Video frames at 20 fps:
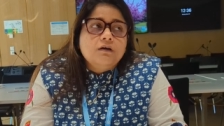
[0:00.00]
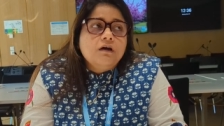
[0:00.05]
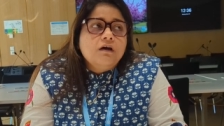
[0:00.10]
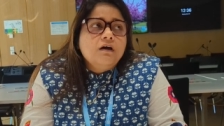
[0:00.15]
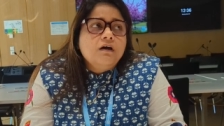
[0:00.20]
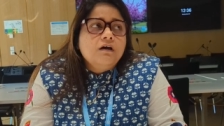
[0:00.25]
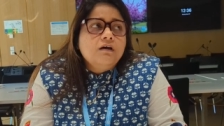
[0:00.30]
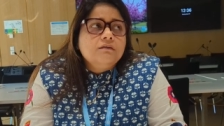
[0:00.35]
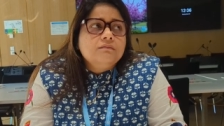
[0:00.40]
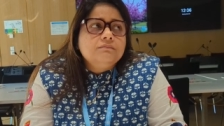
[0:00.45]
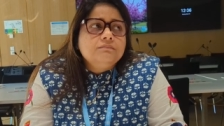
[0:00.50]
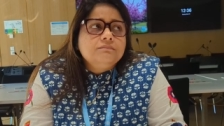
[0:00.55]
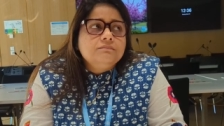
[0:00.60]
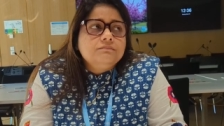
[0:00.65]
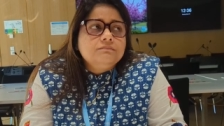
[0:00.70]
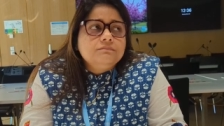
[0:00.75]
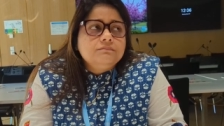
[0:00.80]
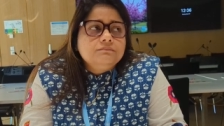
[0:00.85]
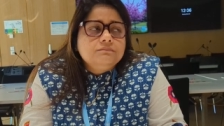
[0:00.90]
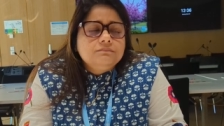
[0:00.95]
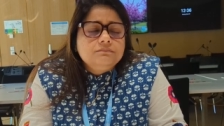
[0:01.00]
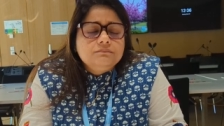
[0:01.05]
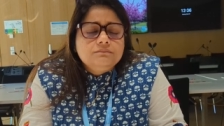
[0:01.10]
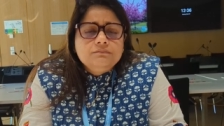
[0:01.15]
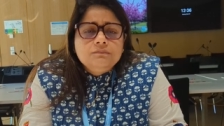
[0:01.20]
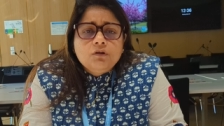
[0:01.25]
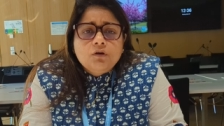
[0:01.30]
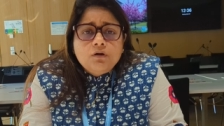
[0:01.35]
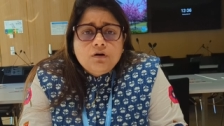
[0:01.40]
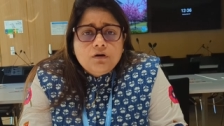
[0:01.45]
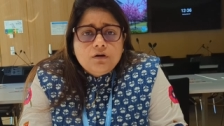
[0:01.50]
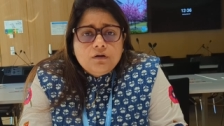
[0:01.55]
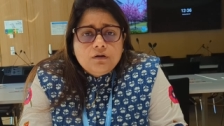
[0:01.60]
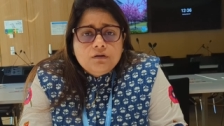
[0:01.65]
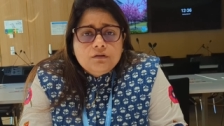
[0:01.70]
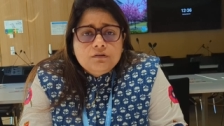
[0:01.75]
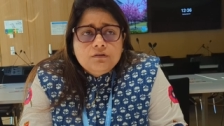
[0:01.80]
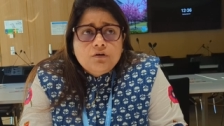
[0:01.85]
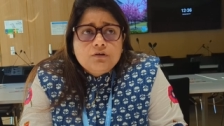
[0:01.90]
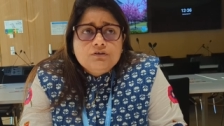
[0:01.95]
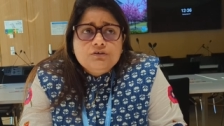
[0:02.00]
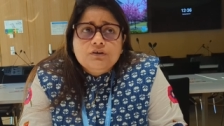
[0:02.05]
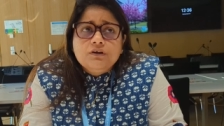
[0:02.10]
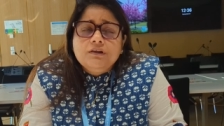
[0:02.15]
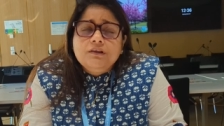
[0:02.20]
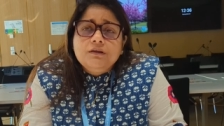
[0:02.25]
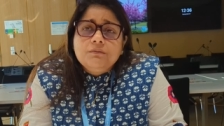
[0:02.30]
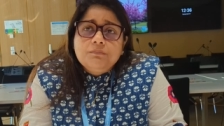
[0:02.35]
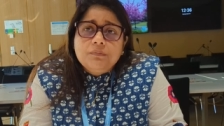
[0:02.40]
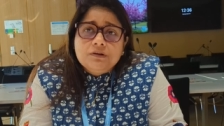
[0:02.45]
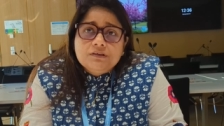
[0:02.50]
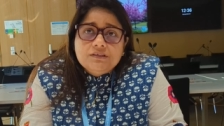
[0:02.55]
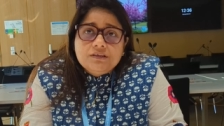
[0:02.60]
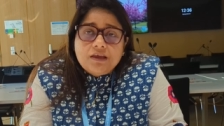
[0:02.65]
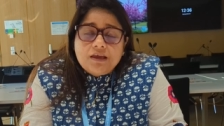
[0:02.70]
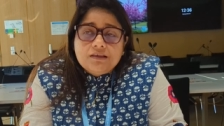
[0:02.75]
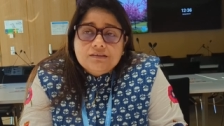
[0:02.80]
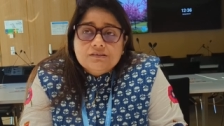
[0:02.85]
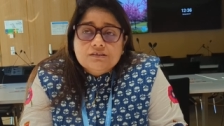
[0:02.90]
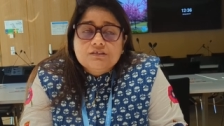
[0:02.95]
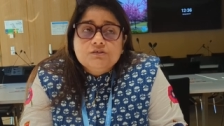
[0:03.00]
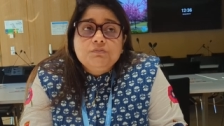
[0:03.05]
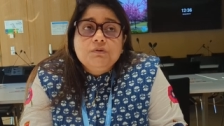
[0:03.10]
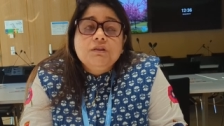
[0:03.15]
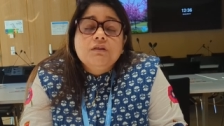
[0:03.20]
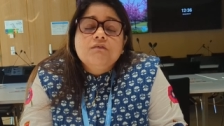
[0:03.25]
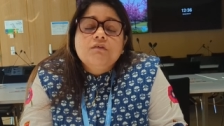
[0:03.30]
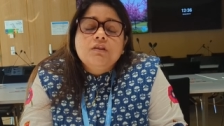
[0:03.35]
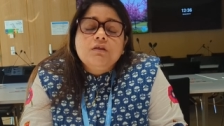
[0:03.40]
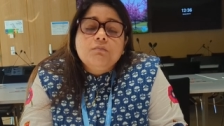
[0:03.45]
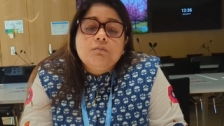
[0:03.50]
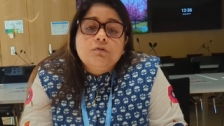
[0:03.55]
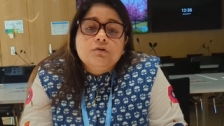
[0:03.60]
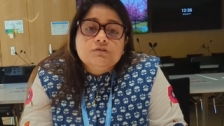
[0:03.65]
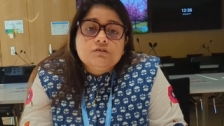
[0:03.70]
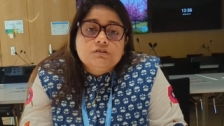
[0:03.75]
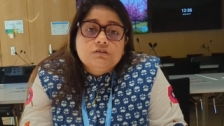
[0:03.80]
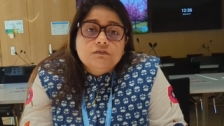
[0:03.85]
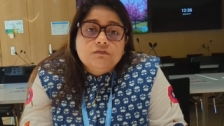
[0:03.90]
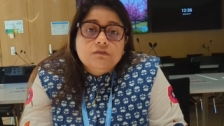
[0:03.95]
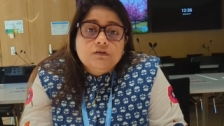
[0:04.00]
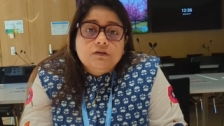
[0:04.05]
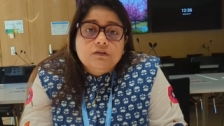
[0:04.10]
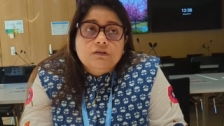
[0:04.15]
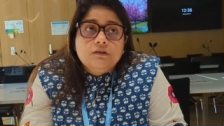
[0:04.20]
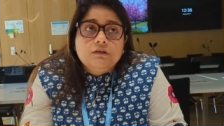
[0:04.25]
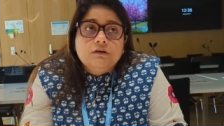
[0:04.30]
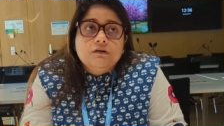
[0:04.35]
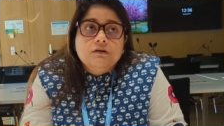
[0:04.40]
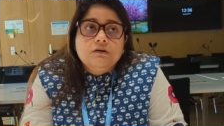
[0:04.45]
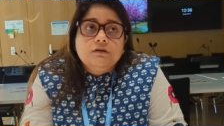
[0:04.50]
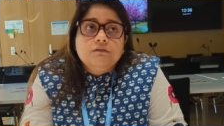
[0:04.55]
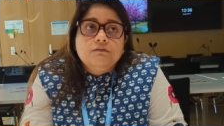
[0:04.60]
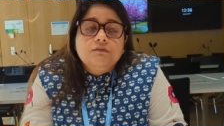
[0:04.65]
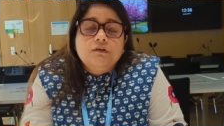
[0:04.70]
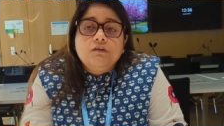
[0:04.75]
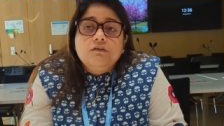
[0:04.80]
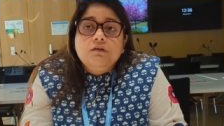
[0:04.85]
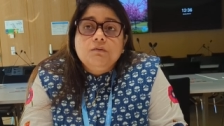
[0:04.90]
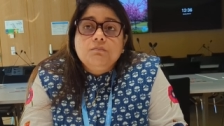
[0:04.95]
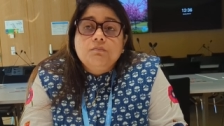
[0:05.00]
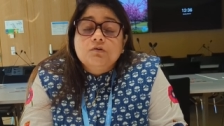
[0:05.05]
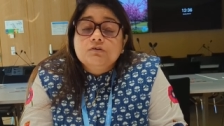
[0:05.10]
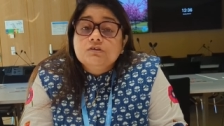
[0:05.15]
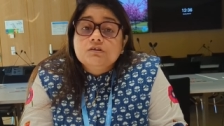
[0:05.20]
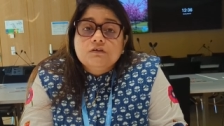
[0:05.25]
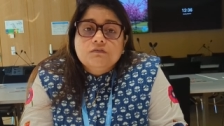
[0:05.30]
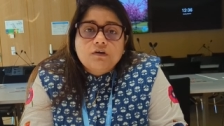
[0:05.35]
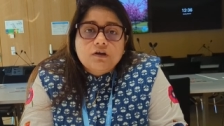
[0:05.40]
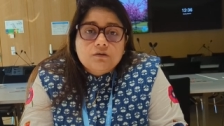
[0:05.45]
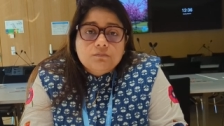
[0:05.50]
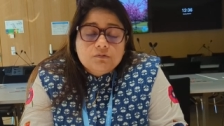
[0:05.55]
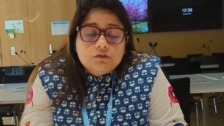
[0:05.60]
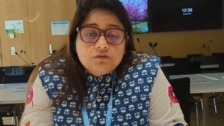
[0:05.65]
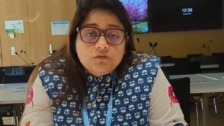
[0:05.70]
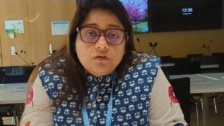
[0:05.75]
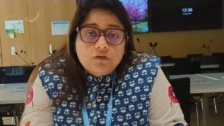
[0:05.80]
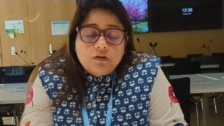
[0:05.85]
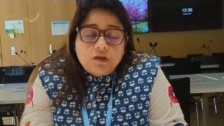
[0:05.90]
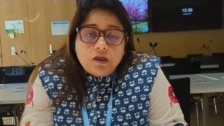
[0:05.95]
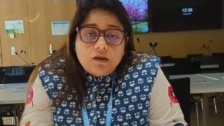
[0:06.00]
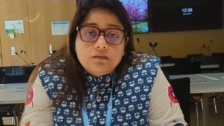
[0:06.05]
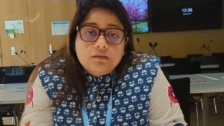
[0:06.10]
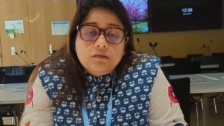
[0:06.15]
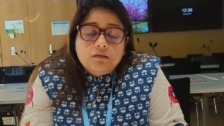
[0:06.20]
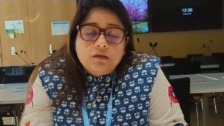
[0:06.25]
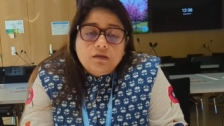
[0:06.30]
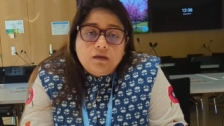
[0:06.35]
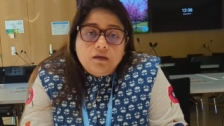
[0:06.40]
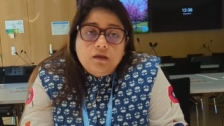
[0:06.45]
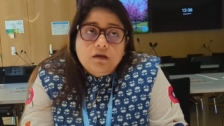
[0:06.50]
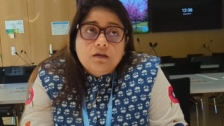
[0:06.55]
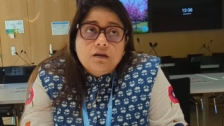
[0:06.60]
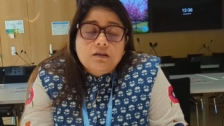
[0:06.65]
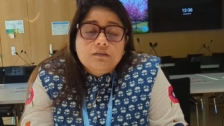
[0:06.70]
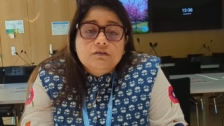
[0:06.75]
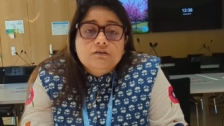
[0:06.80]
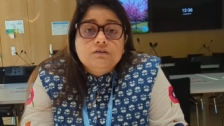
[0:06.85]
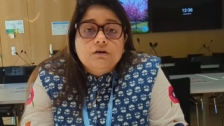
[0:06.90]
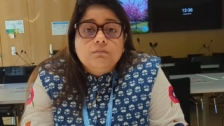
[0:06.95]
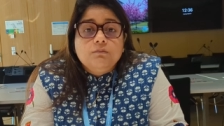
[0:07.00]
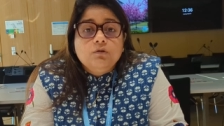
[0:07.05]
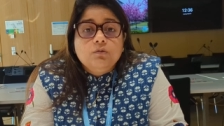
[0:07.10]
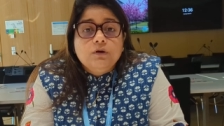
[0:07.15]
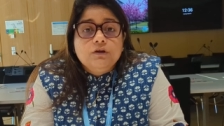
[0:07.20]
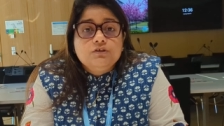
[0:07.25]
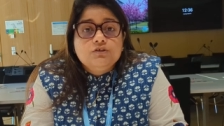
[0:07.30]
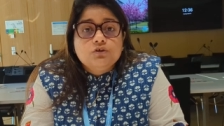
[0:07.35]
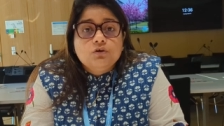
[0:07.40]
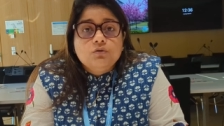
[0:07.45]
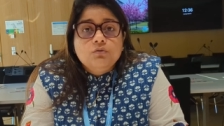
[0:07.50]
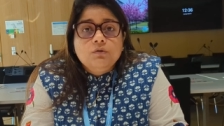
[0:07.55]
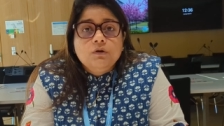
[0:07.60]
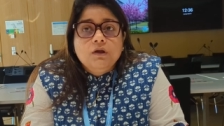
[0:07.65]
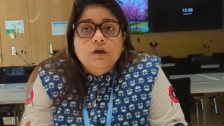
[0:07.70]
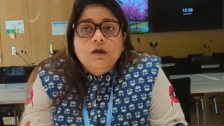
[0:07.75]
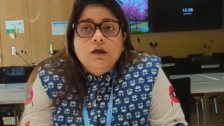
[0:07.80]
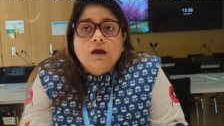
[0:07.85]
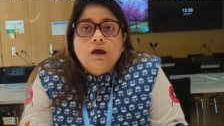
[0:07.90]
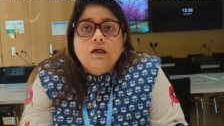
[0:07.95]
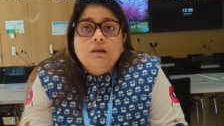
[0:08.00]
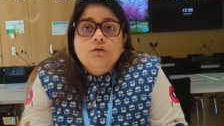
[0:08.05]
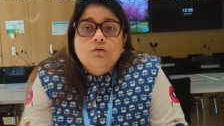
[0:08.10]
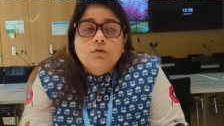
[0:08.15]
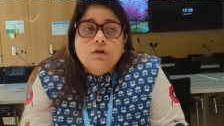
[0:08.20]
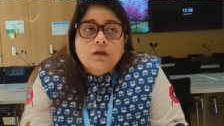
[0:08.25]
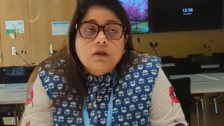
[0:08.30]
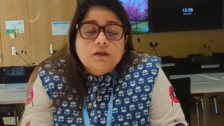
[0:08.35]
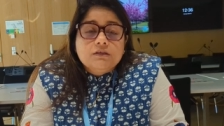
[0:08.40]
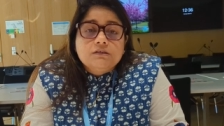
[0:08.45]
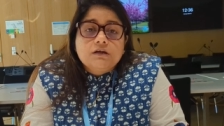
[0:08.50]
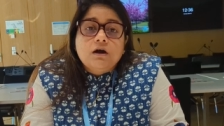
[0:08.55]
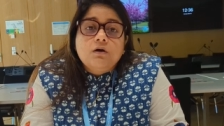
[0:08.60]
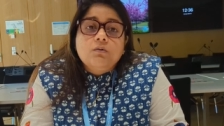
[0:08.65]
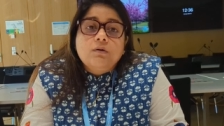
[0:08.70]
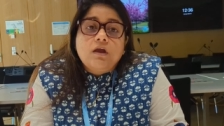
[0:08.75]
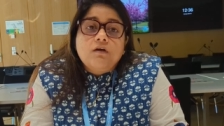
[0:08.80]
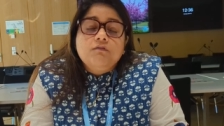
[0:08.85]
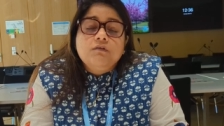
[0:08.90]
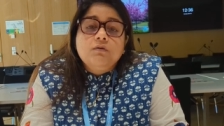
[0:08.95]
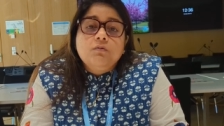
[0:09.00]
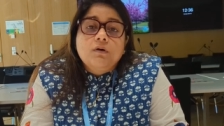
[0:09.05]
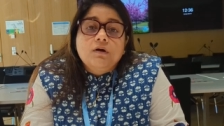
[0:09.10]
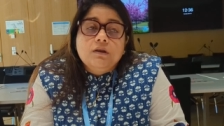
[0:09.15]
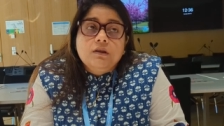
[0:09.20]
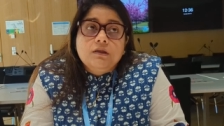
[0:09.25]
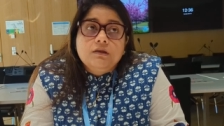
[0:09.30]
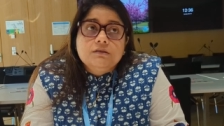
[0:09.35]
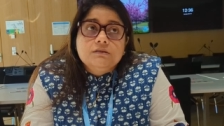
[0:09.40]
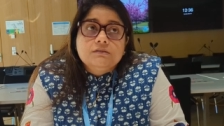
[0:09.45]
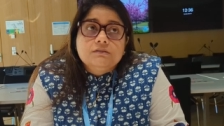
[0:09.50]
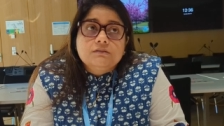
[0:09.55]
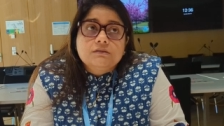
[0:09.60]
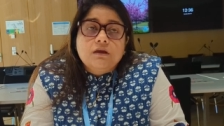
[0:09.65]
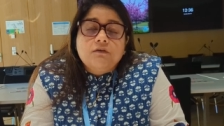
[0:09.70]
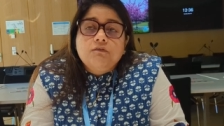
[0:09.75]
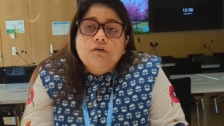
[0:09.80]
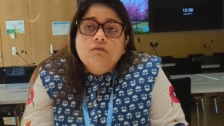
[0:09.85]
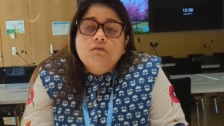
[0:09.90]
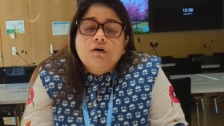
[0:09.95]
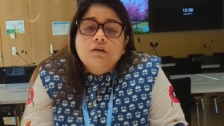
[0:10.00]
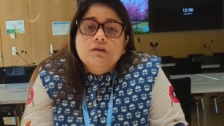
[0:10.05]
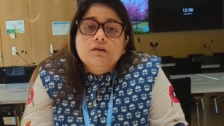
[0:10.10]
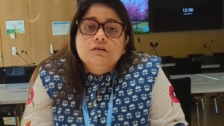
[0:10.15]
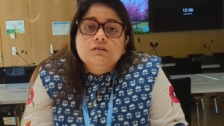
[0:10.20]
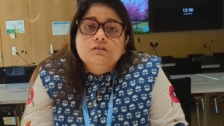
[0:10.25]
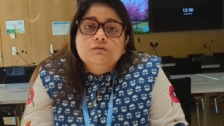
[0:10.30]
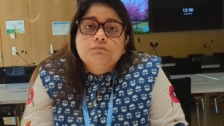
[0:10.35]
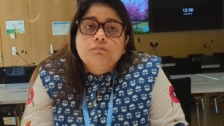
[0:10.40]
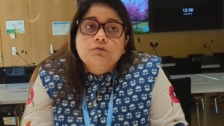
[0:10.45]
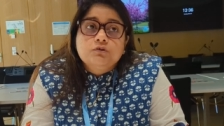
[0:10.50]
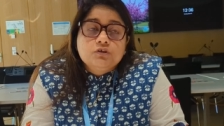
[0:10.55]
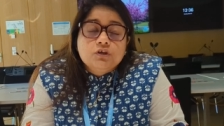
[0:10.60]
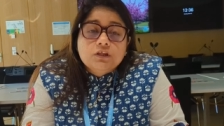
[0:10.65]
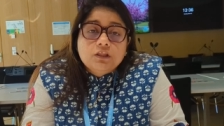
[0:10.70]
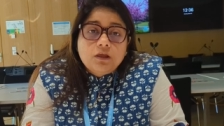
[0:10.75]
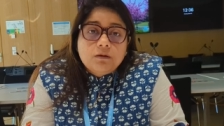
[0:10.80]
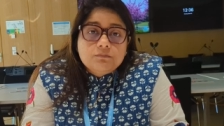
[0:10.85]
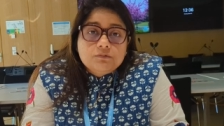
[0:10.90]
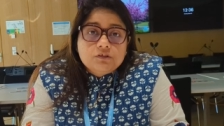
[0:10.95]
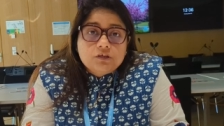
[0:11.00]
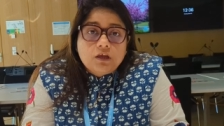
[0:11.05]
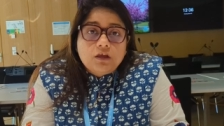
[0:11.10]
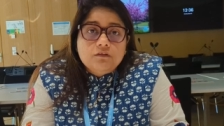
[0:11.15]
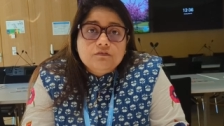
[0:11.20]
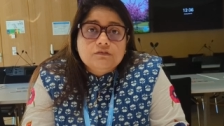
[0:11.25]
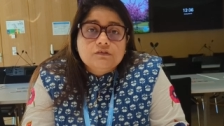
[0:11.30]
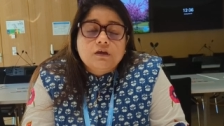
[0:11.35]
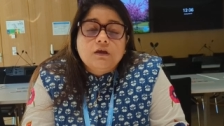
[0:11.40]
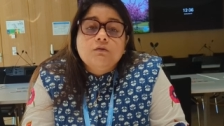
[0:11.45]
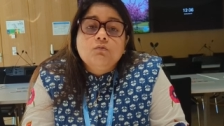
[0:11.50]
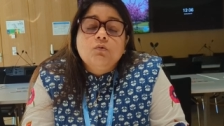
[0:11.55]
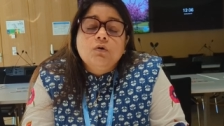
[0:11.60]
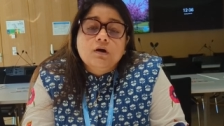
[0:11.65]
Uh, no, uh, not really. But yes, it's been a very positive and uh, very positive atmosphere had here at the WHO, and looking at how everyone is everyone is pushing themselves and